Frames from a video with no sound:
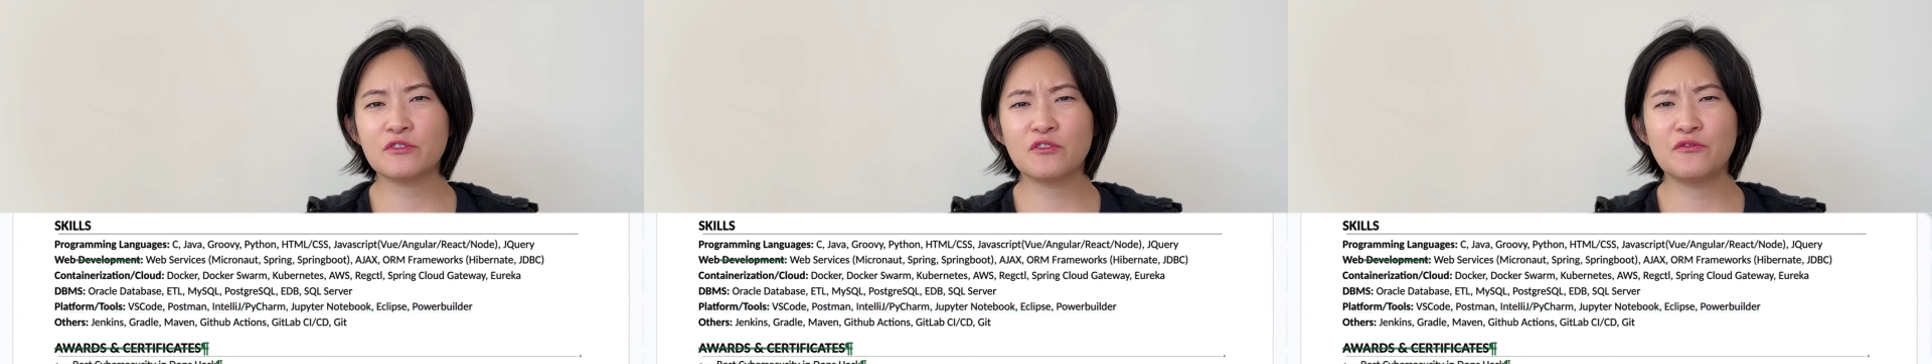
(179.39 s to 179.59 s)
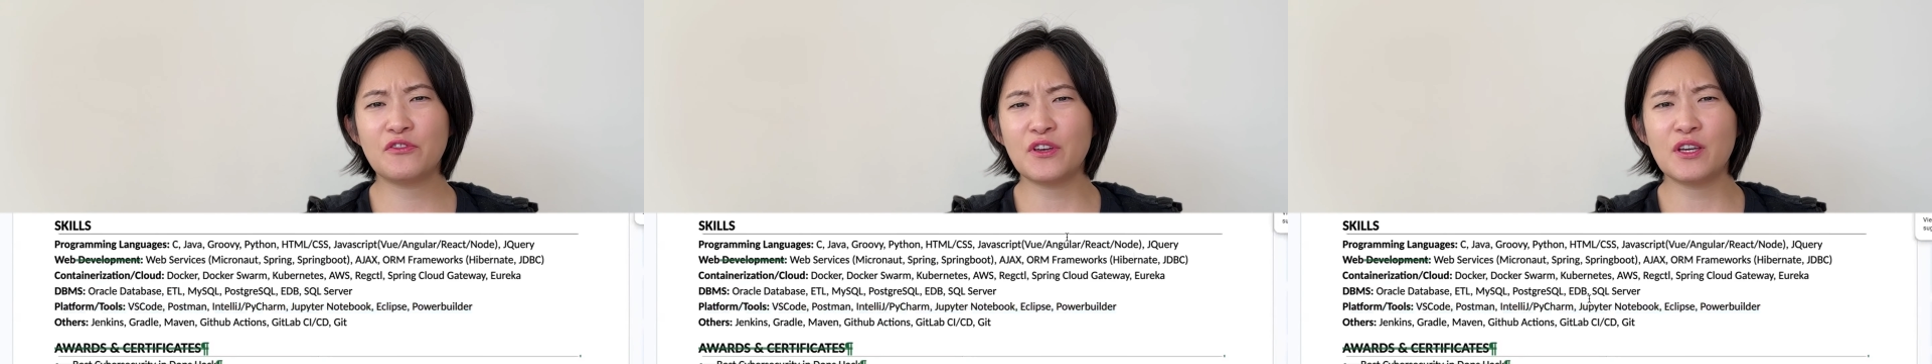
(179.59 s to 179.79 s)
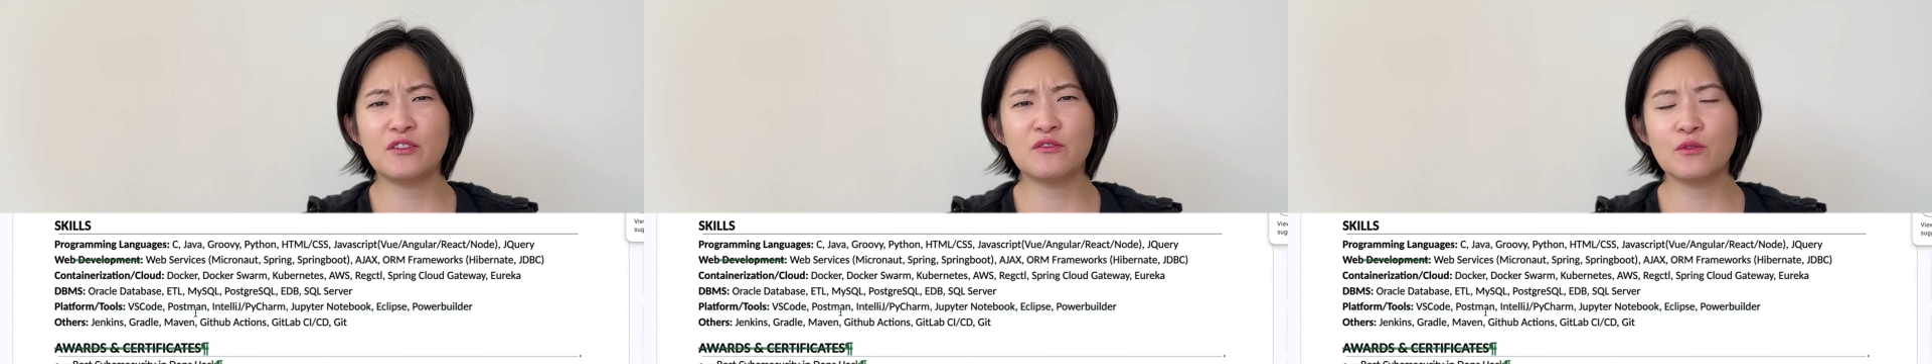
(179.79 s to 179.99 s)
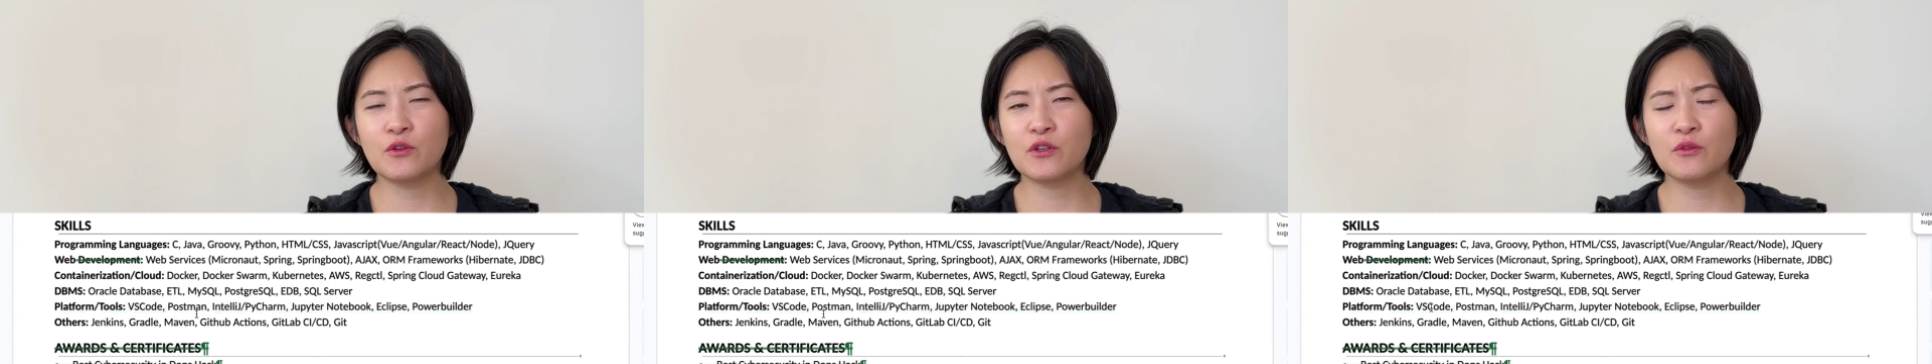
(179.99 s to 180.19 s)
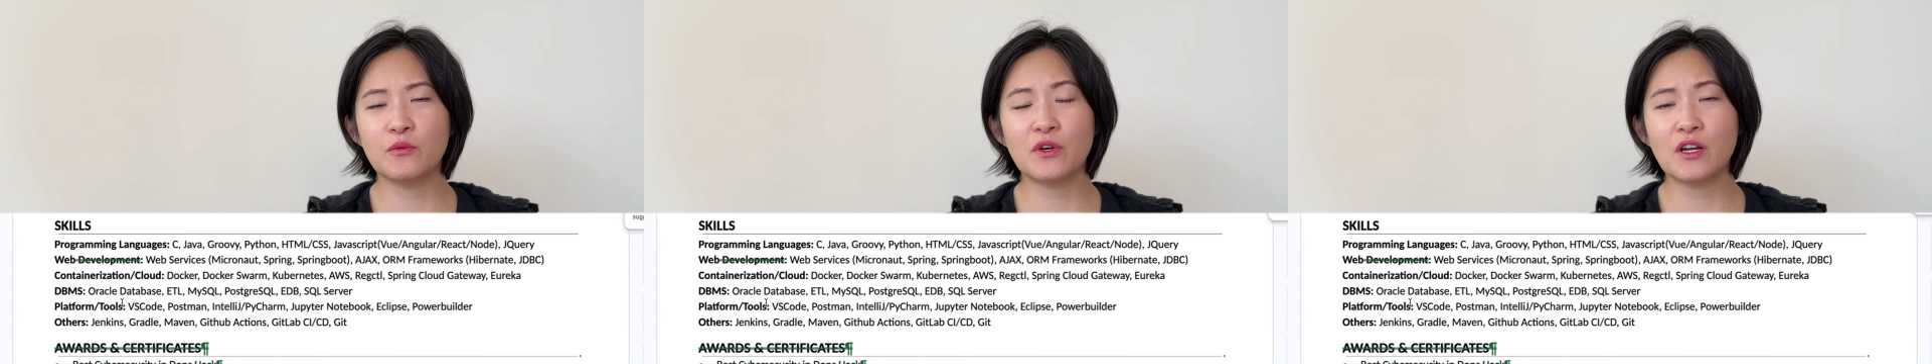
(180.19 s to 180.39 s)
or Vim
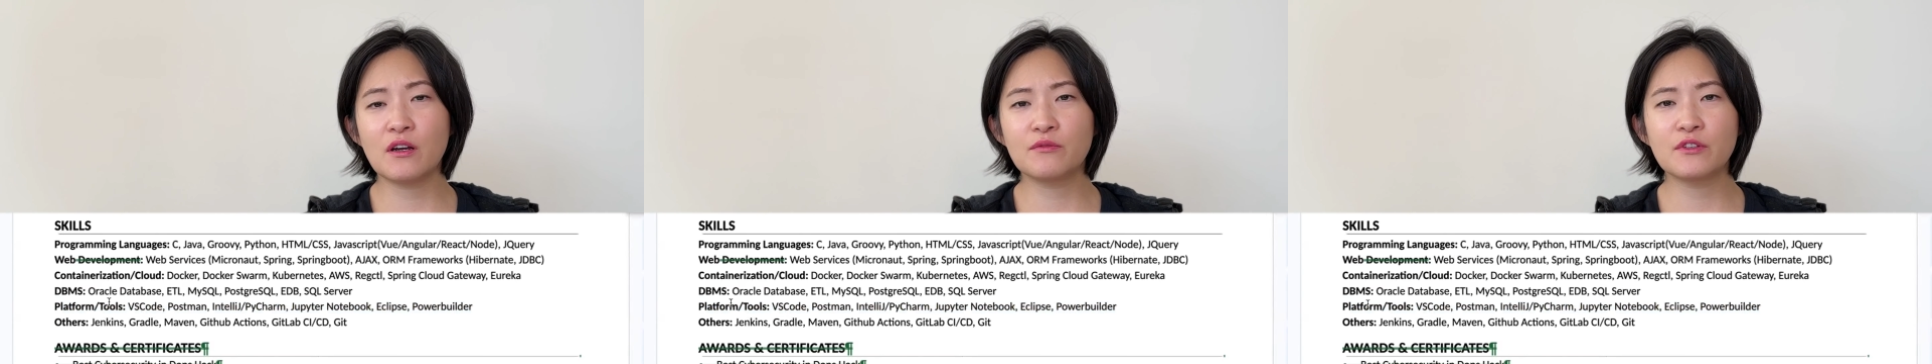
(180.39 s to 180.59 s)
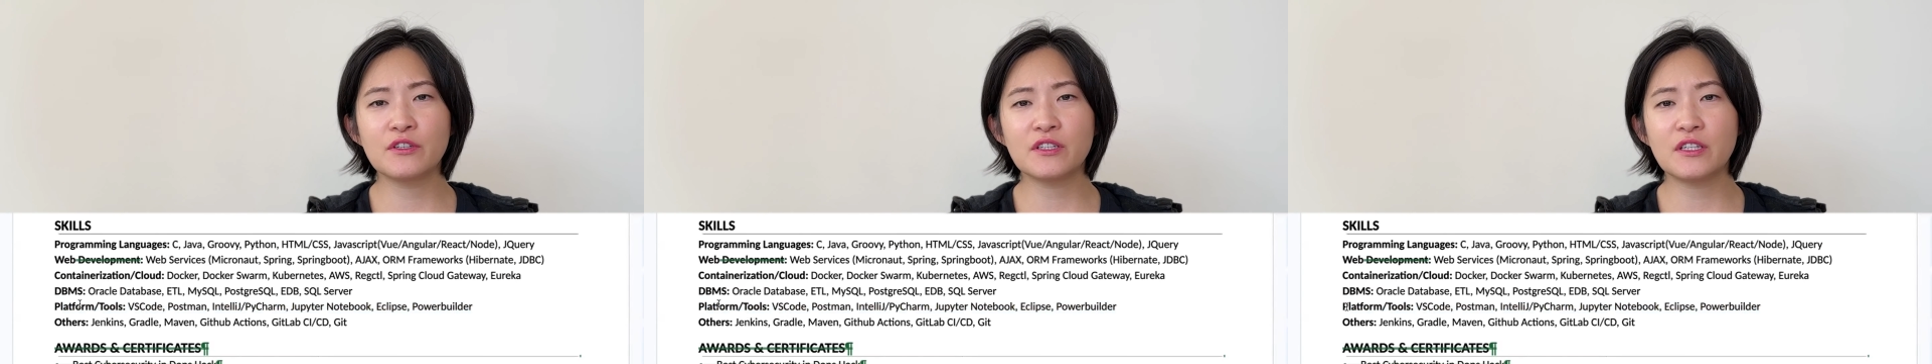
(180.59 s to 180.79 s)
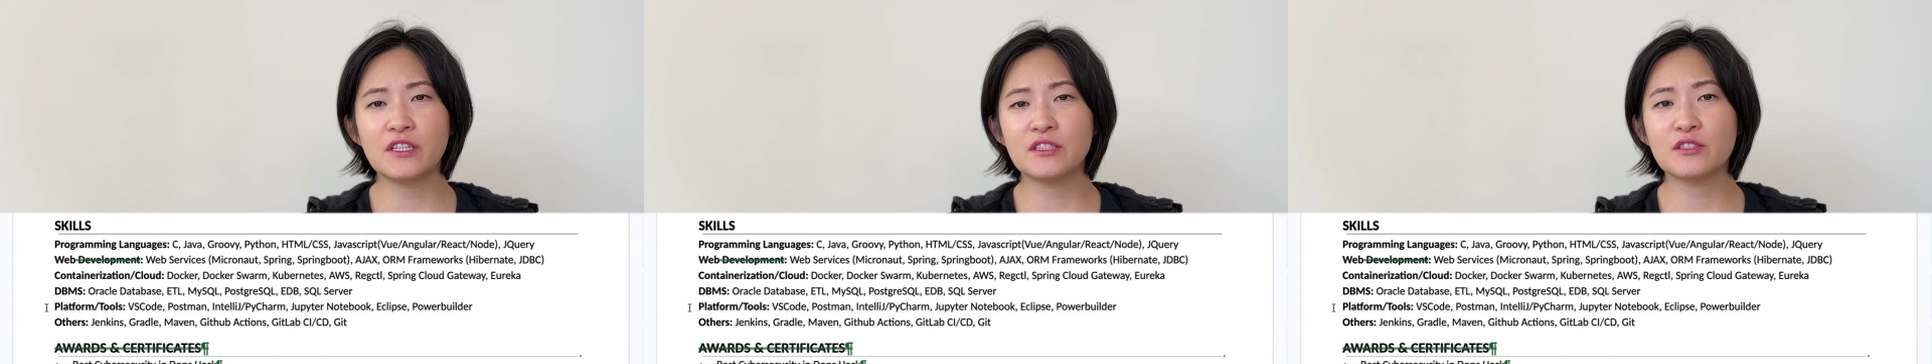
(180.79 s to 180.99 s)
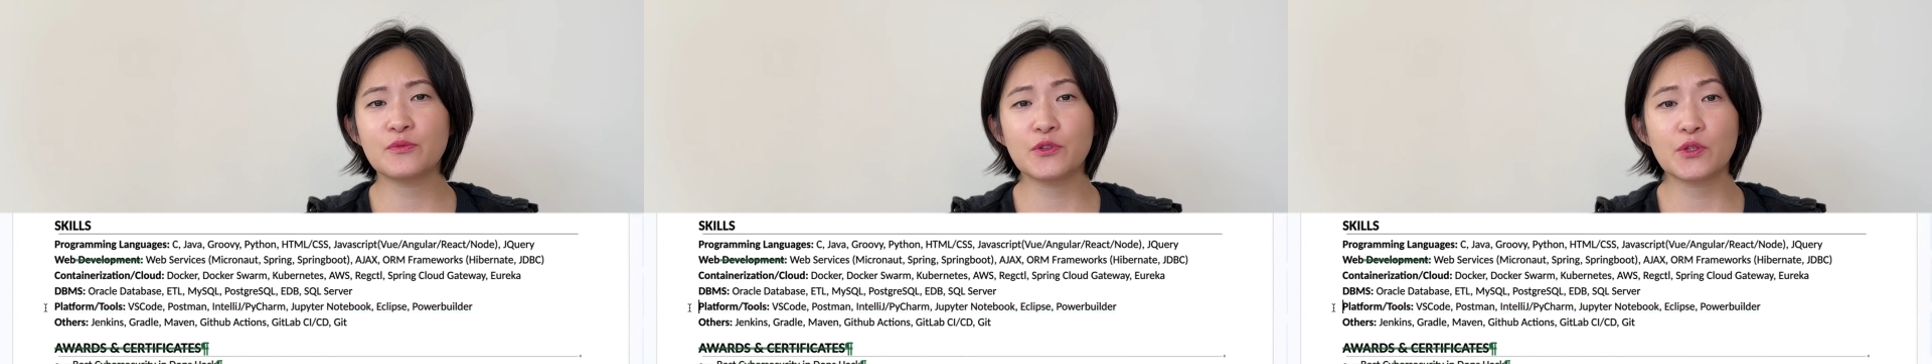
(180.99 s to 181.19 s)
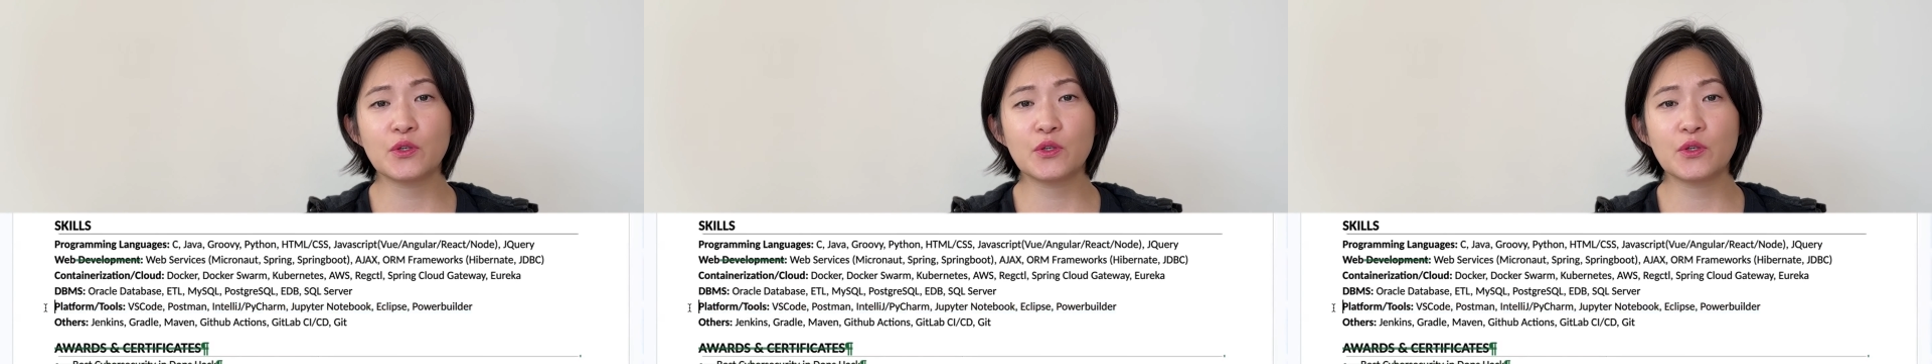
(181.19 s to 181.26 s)
or whatever it is for